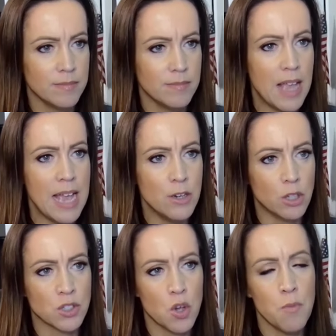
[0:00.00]
And
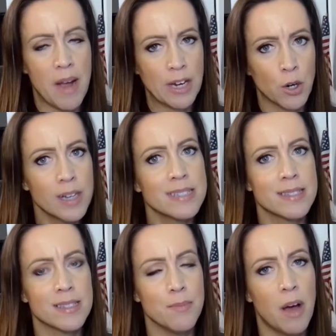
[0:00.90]
also, my
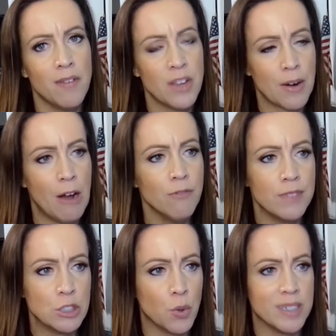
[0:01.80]
criticism of their
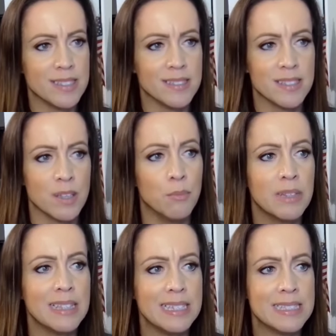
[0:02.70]
outfit choices is
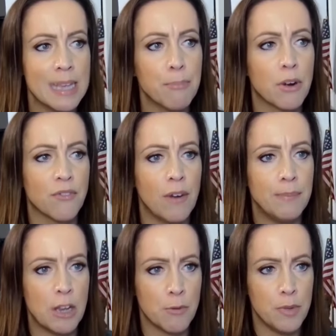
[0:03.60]
completely separate from
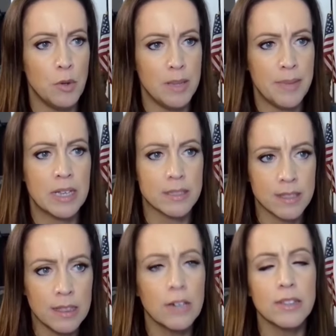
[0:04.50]
their beauty, because
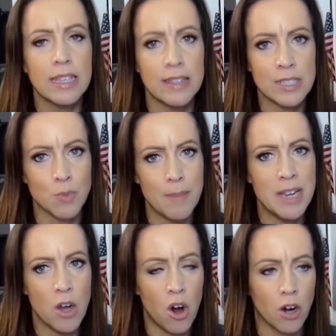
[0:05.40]
clearly these
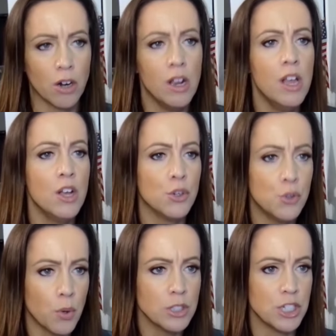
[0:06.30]
women are
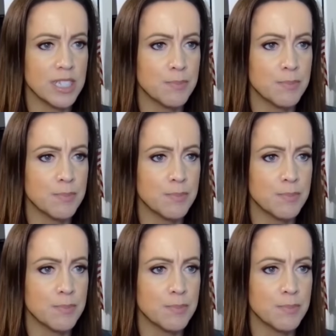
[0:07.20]
gorgeous.